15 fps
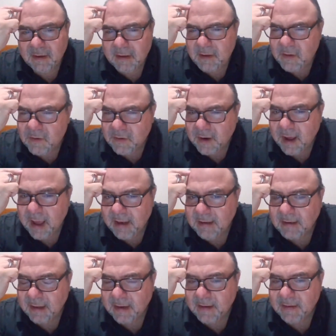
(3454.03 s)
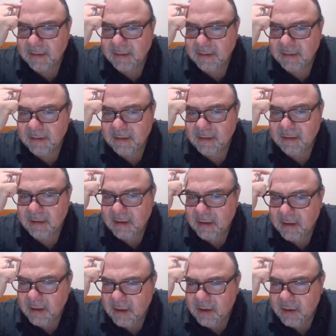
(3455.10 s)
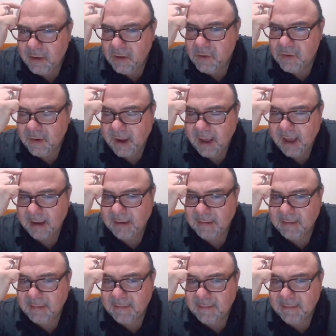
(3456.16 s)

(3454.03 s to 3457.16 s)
use your head in there. Use your head.